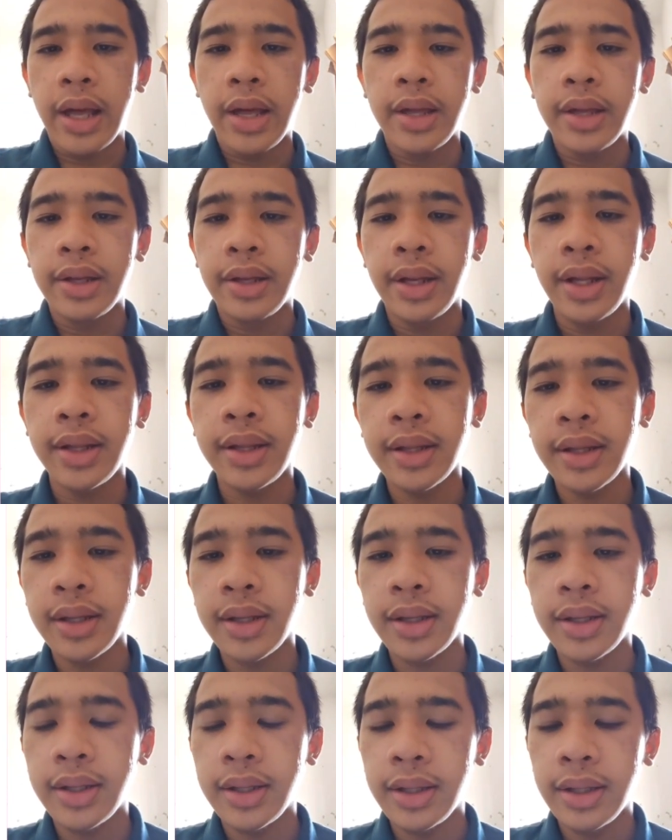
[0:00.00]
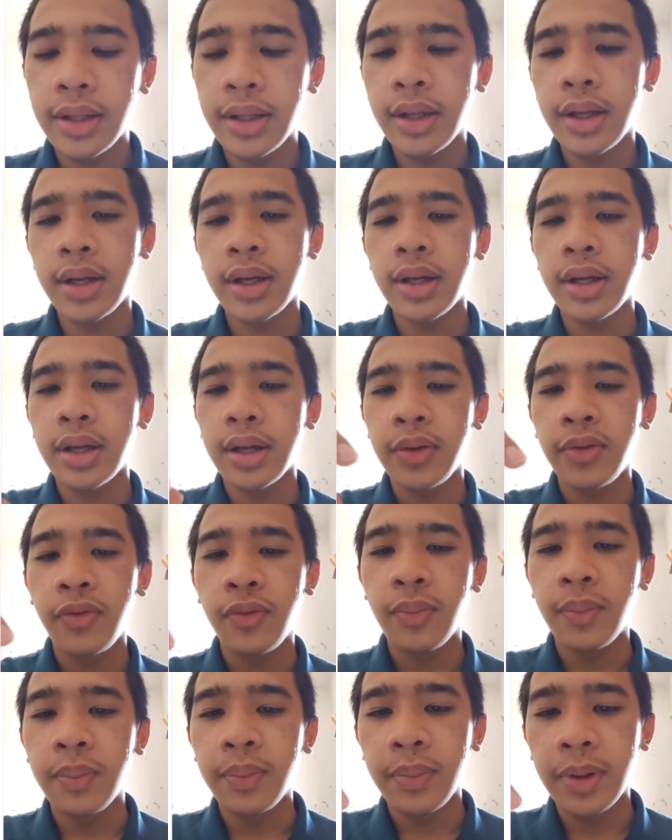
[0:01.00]
There's a
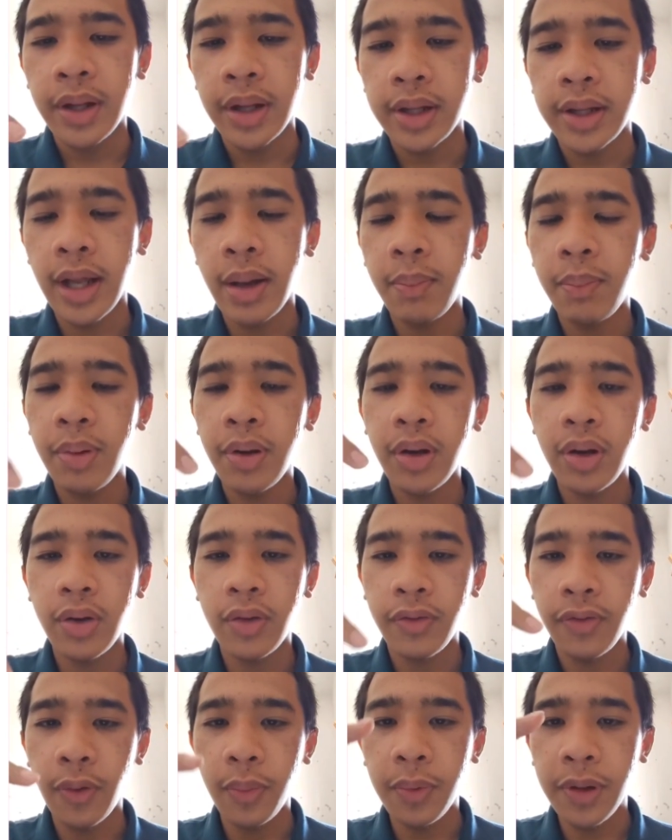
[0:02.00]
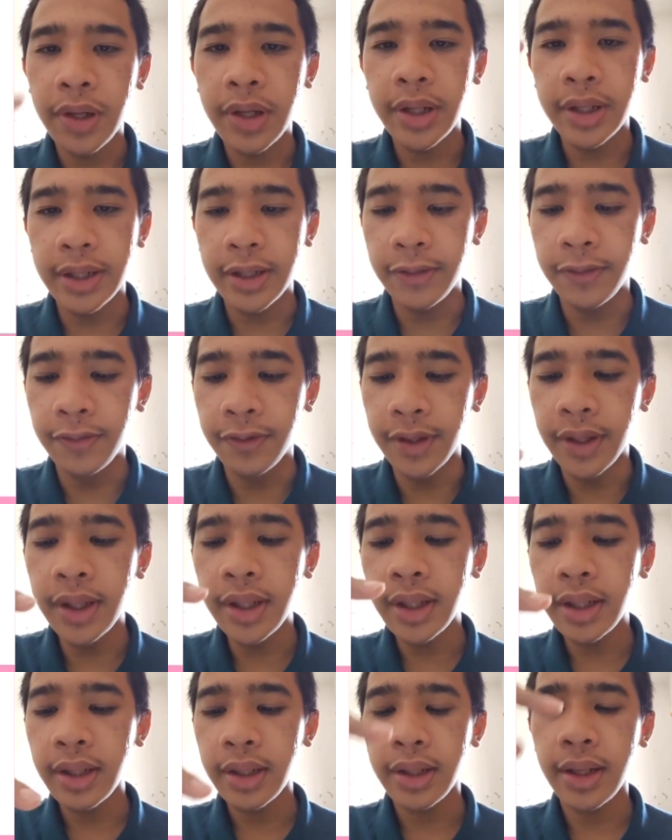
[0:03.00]
example of formula given
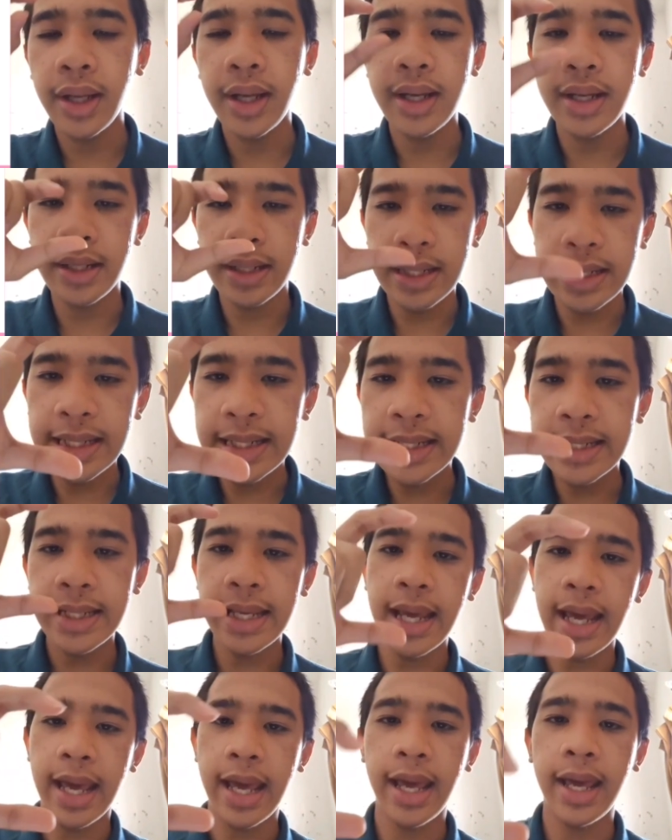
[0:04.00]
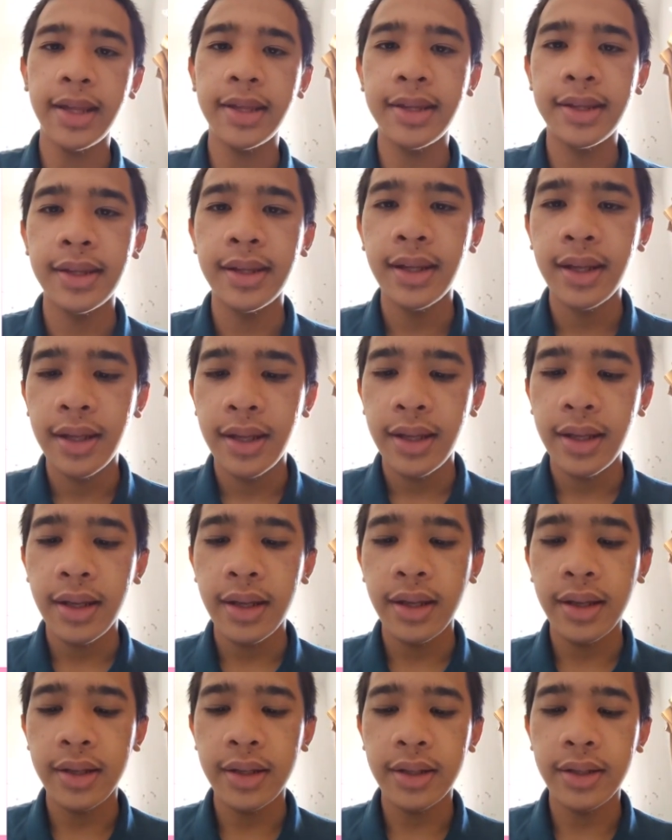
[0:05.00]
that EX
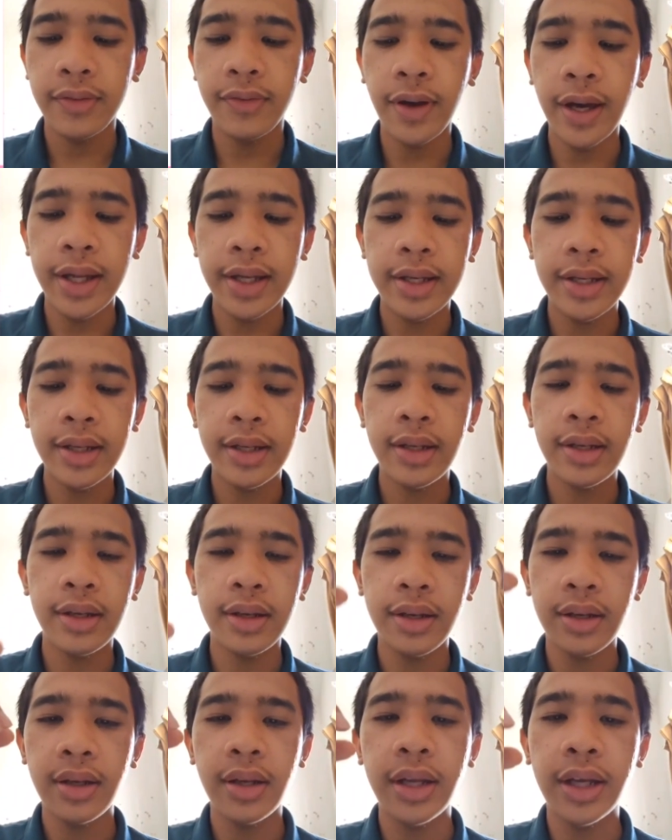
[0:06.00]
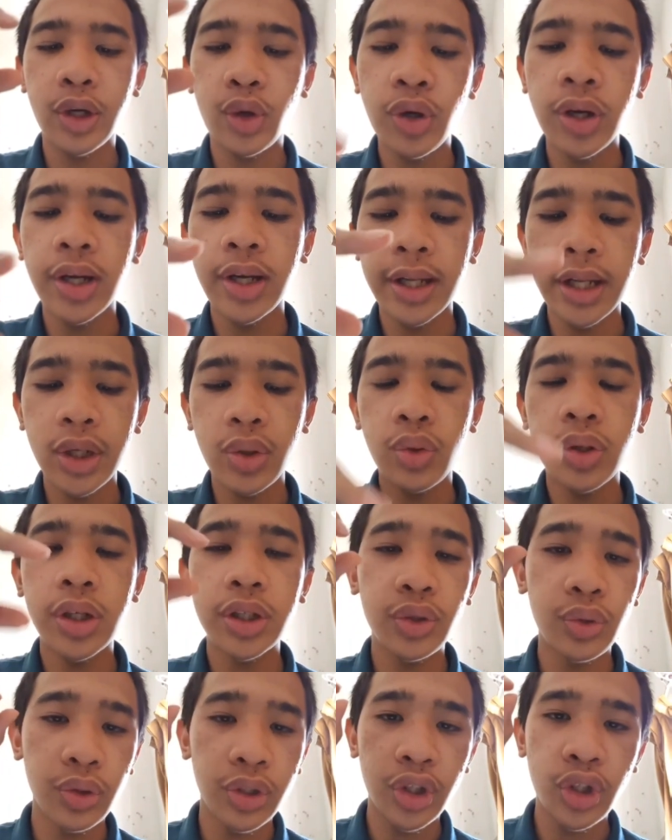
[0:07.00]
divided equal
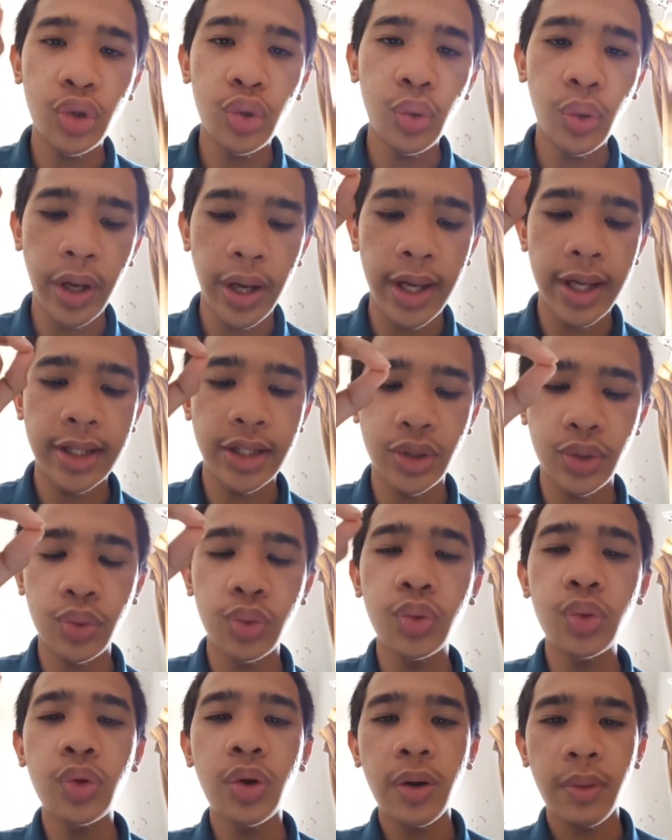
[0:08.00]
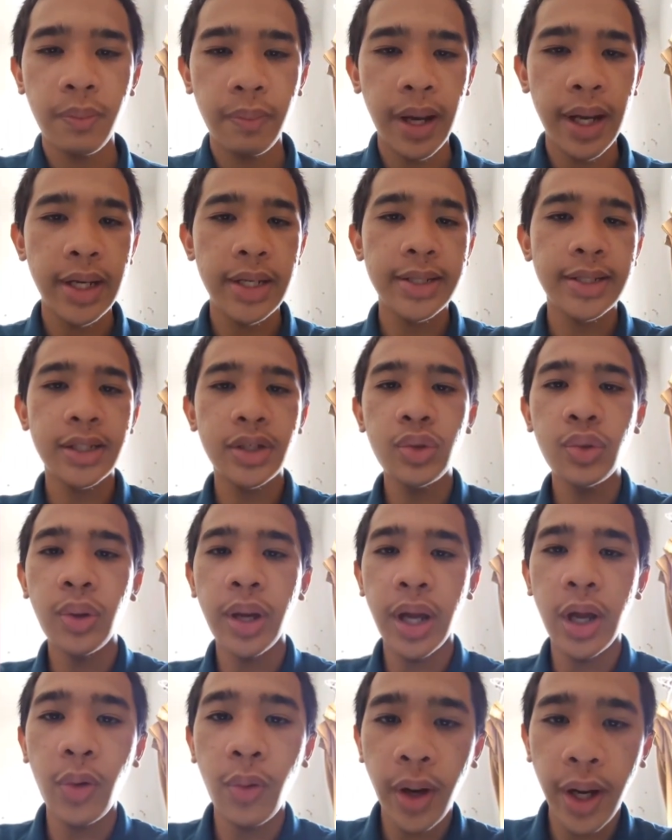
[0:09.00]
to QA2 minus
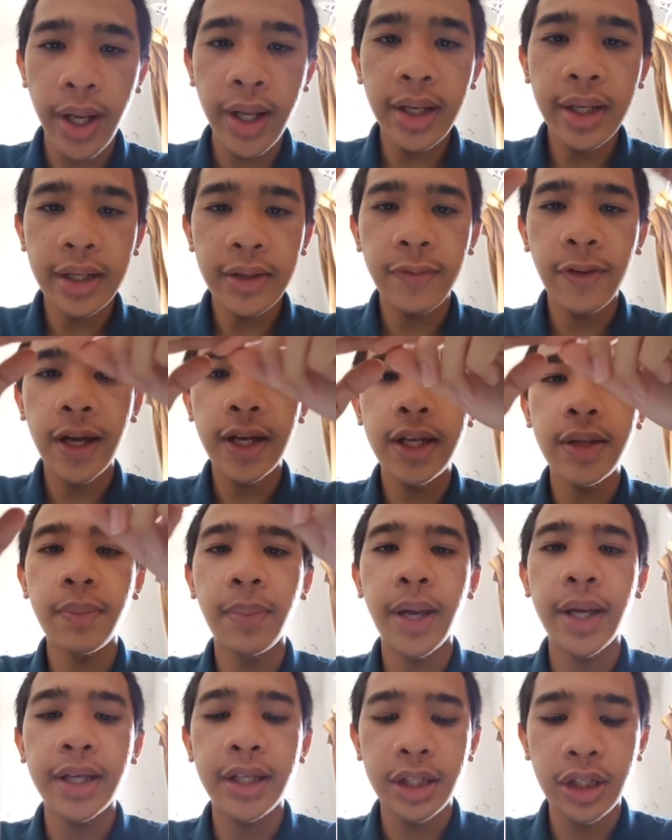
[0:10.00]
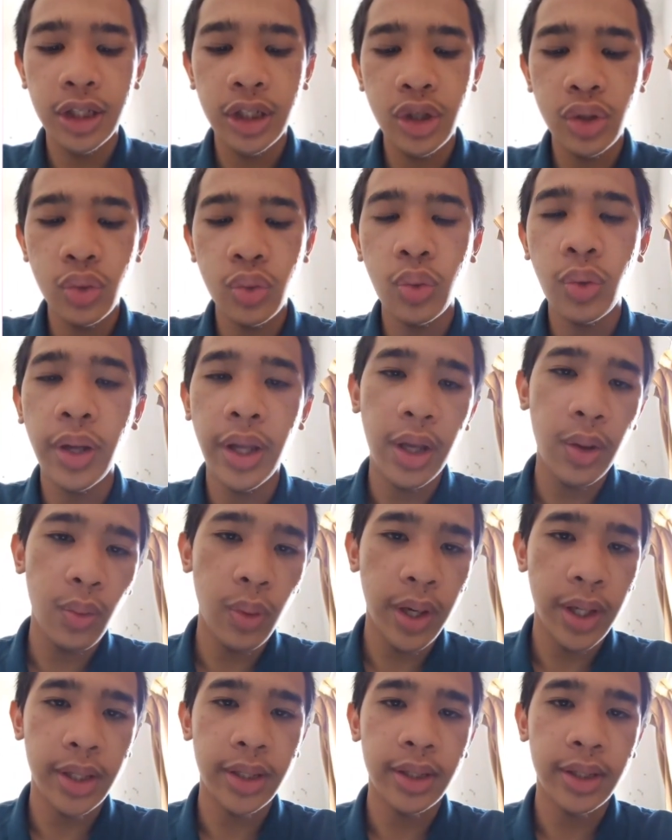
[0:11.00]
QA1 divided by QA1